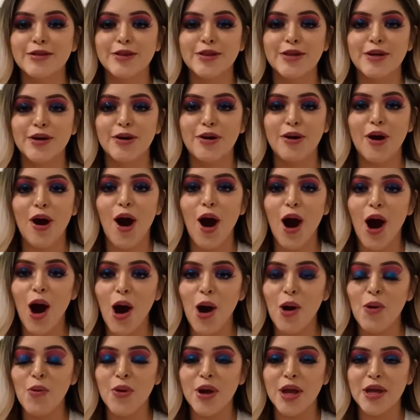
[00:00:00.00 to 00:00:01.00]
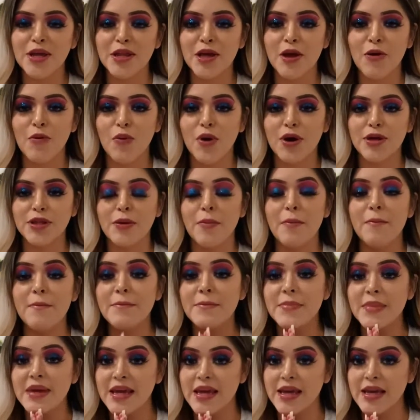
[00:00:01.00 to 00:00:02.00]
the hallway they wanted
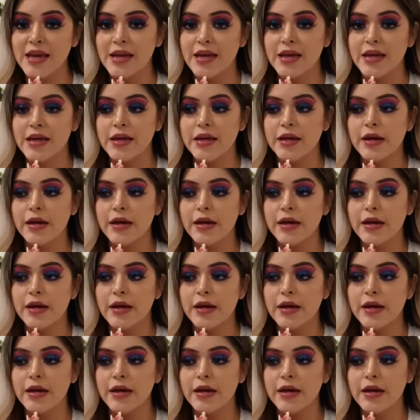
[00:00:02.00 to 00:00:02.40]
me